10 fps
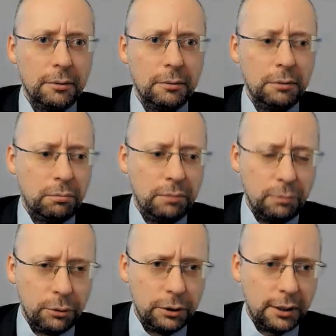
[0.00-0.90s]
We
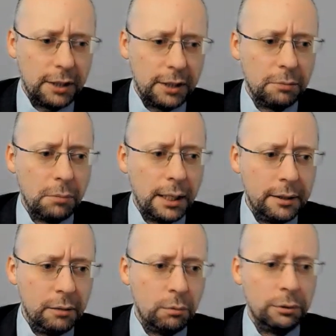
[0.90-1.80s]
won't discuss
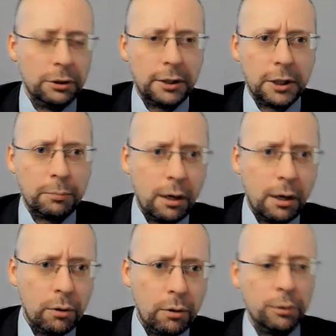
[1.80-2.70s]
money, we won't discuss
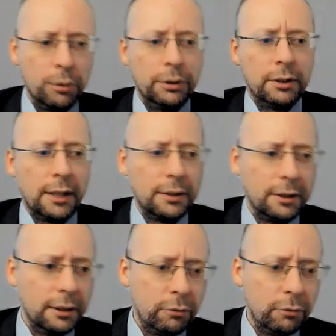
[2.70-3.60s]
power, we won't discuss
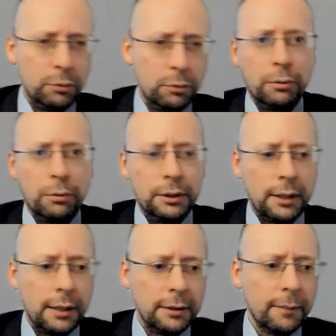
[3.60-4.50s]
influence, we won't
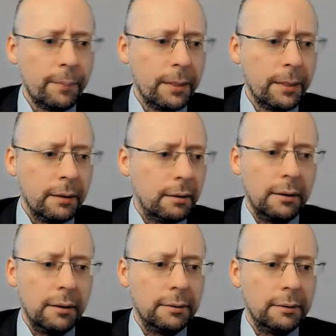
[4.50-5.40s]
discuss
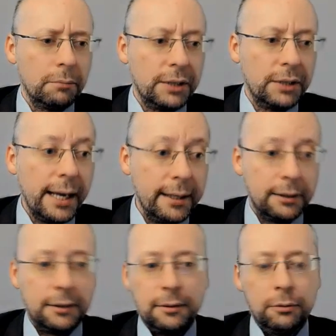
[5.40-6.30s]

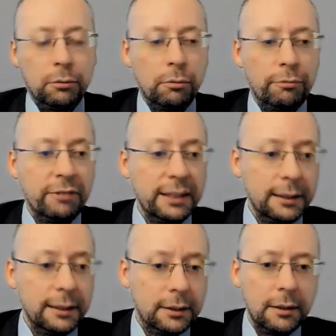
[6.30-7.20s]
tanks,
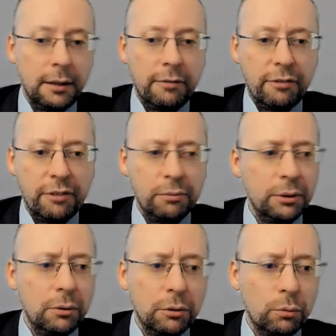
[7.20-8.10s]
fleets and everything.
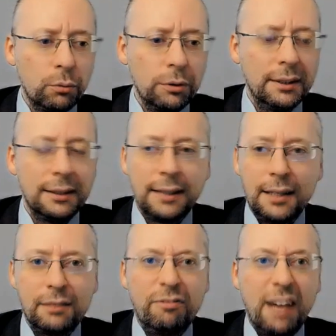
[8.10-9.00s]
We don't want to
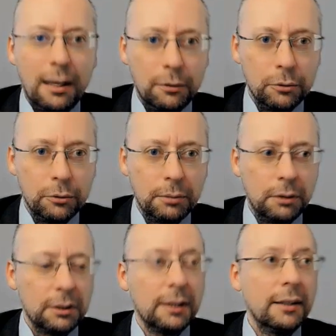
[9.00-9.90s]
discuss values,
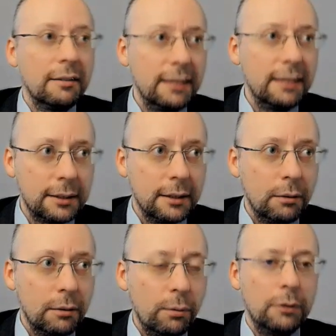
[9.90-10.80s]
because these
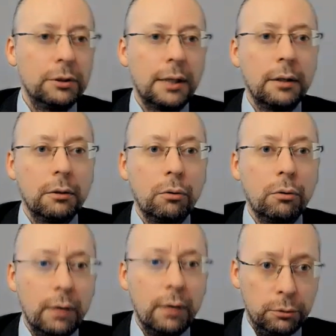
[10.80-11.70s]
values are
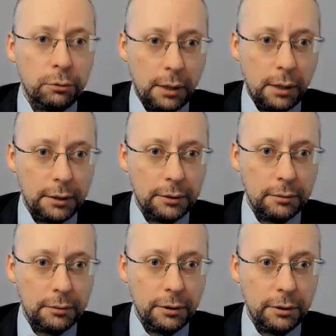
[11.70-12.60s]
no value to us,
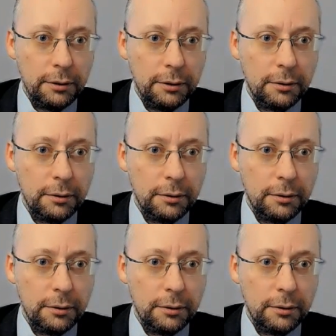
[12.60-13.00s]
really.